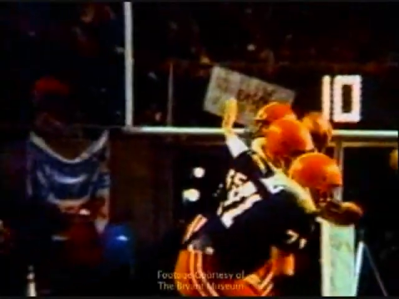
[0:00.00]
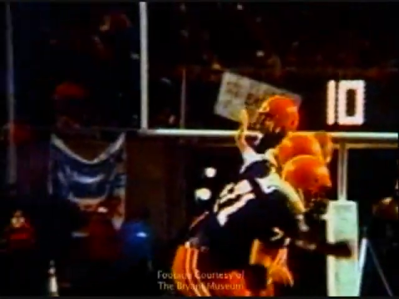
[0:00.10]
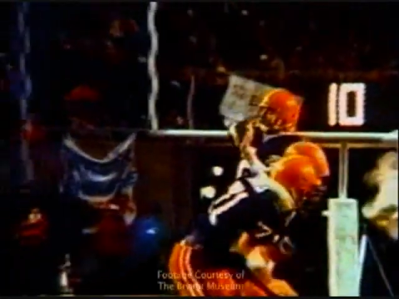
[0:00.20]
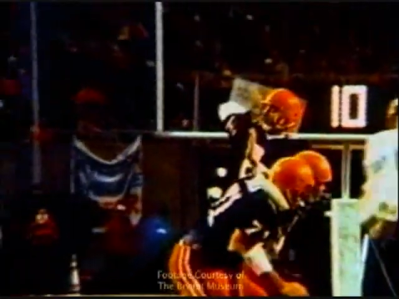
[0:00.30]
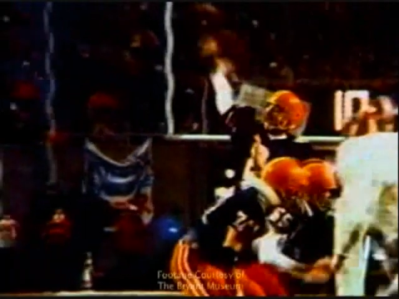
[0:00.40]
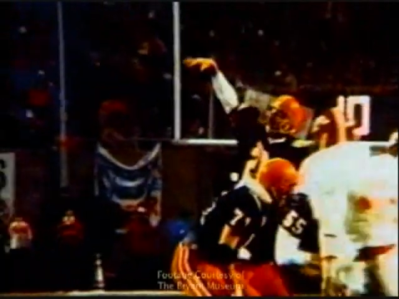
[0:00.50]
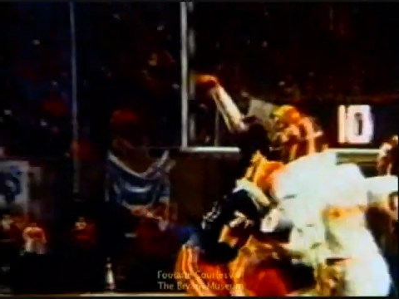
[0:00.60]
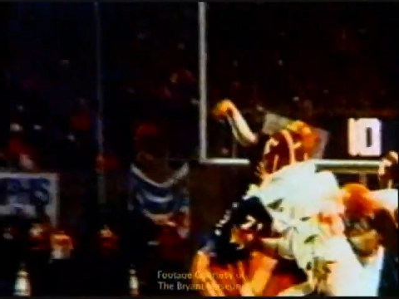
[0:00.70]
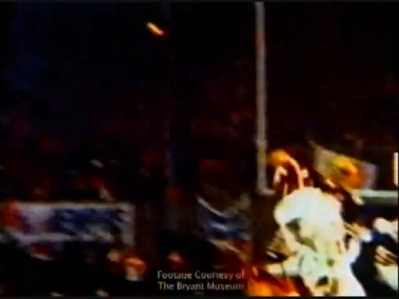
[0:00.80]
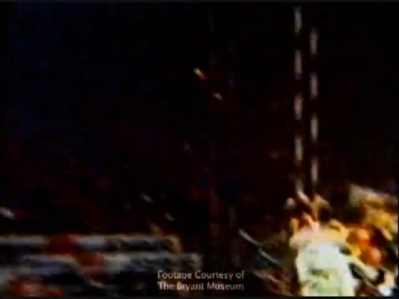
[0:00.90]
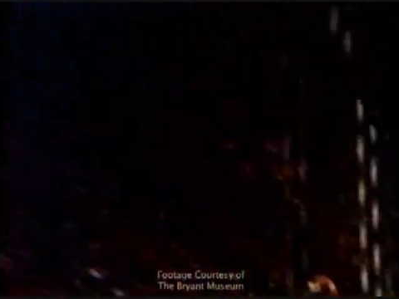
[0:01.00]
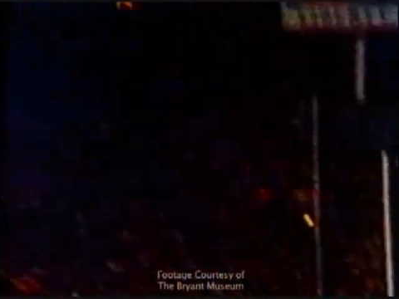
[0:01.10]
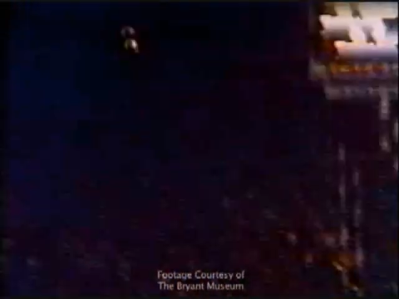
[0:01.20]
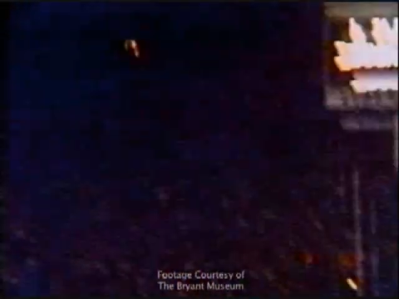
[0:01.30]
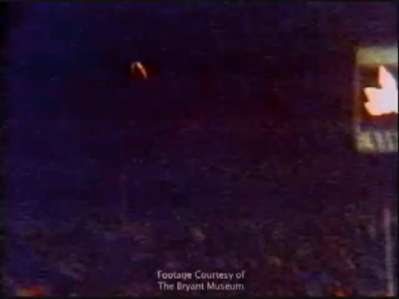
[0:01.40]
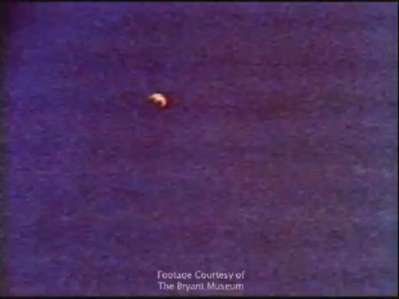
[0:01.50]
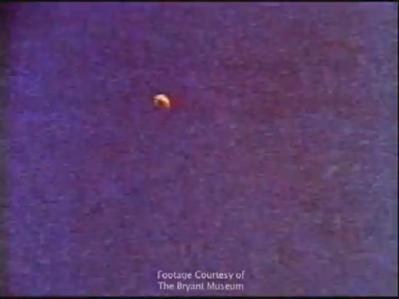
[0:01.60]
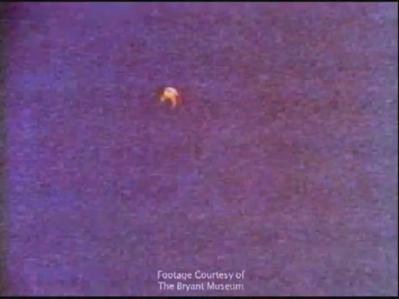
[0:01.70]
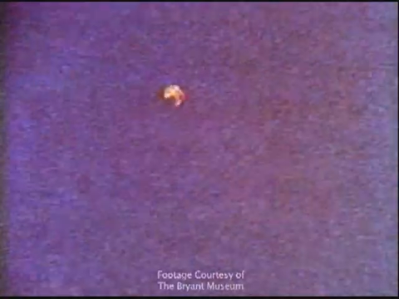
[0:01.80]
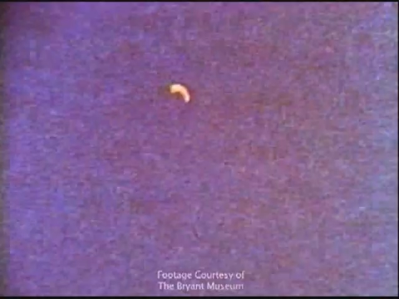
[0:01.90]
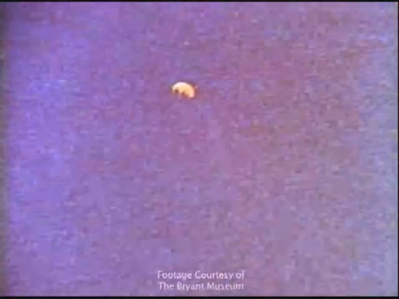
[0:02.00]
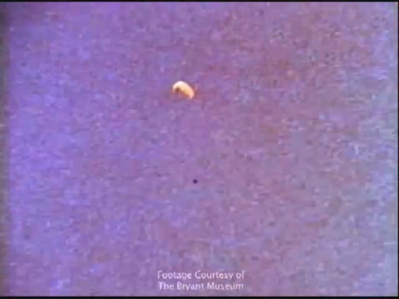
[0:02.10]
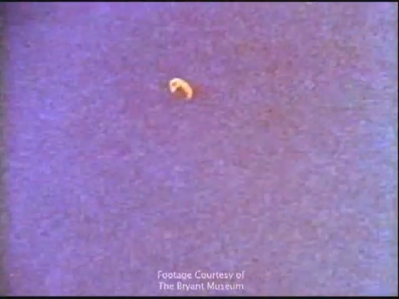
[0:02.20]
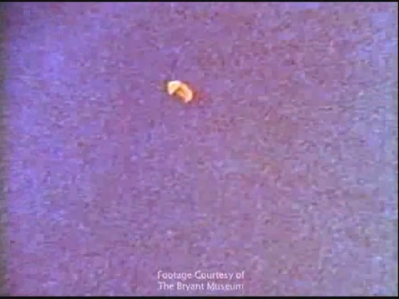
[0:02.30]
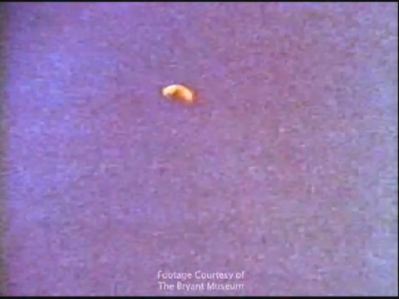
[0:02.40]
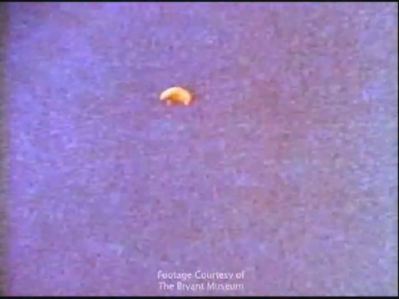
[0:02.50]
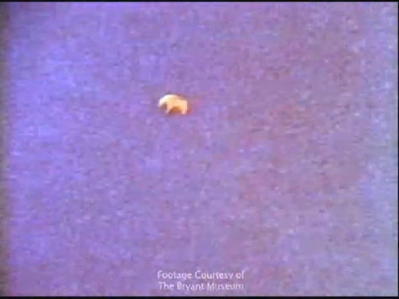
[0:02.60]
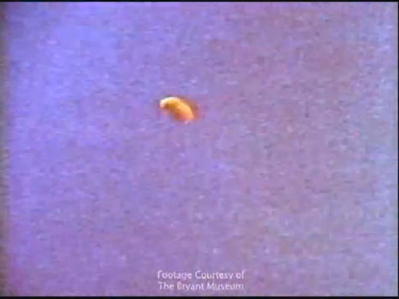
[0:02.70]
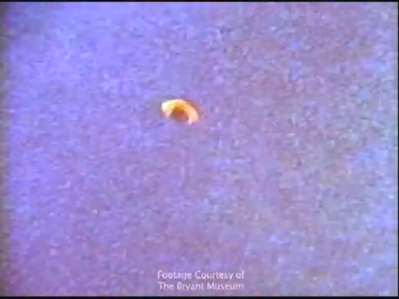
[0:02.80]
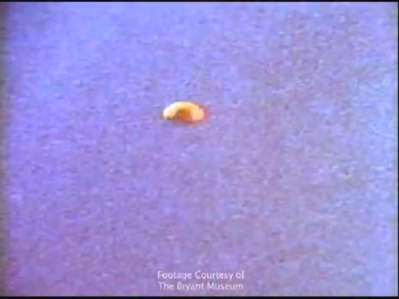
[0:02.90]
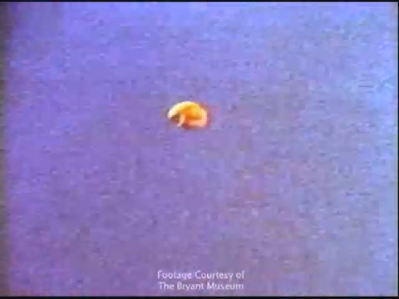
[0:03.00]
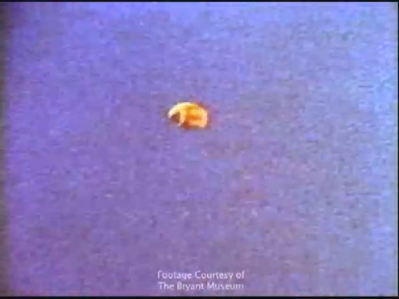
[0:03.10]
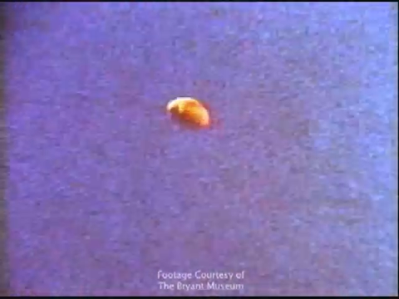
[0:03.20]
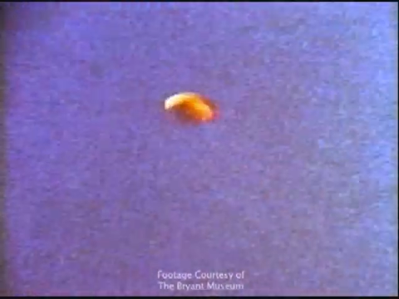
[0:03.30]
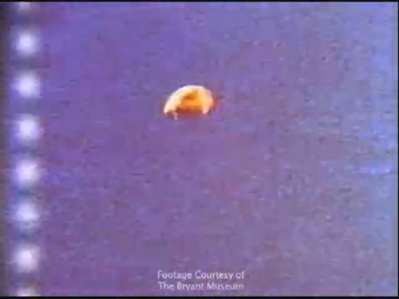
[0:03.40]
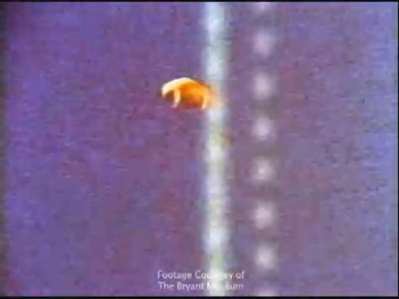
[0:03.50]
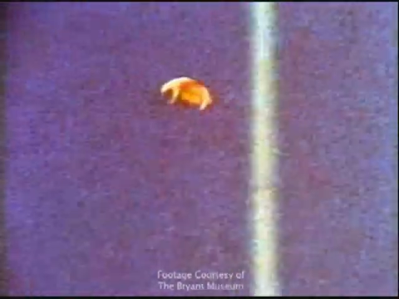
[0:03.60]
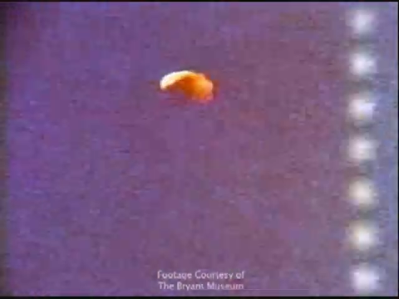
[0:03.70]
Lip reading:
(no speaker visible)